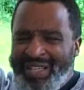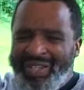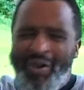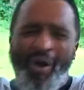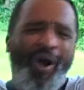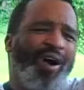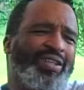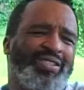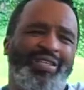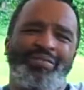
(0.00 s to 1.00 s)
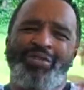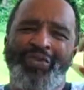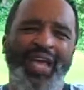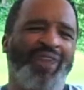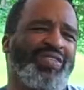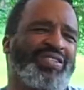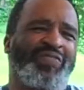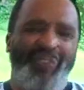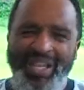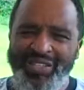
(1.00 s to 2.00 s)
You're awesome. You gave us the
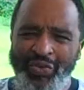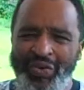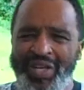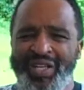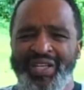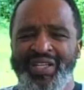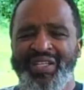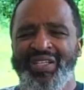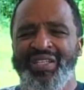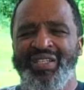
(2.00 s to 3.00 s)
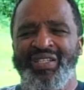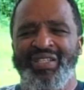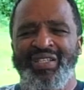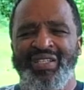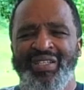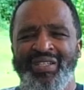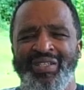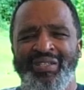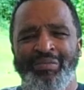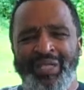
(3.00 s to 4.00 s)
victory.
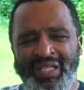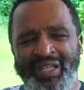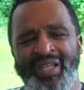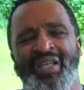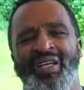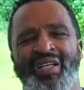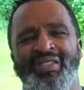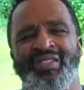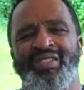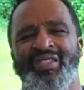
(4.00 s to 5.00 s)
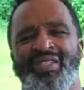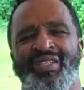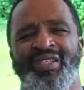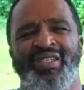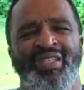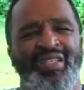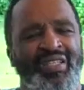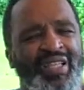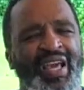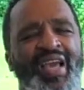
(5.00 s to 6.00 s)
Because
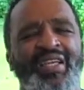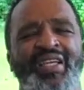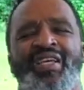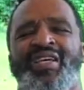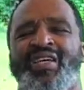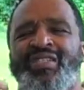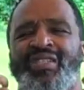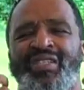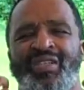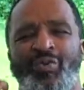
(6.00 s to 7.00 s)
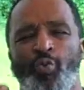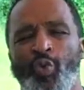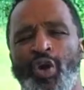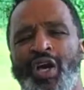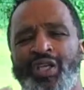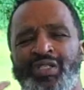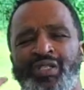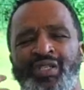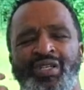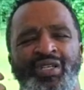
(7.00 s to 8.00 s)
that is what
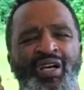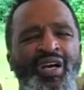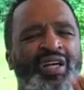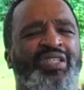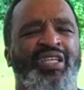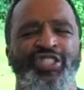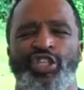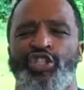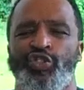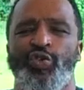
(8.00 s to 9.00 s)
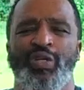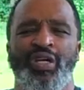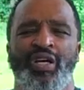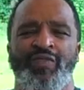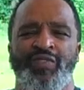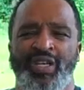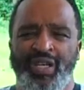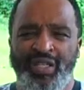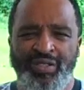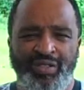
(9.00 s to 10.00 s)
unconditional love
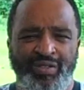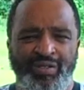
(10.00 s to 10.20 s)
does.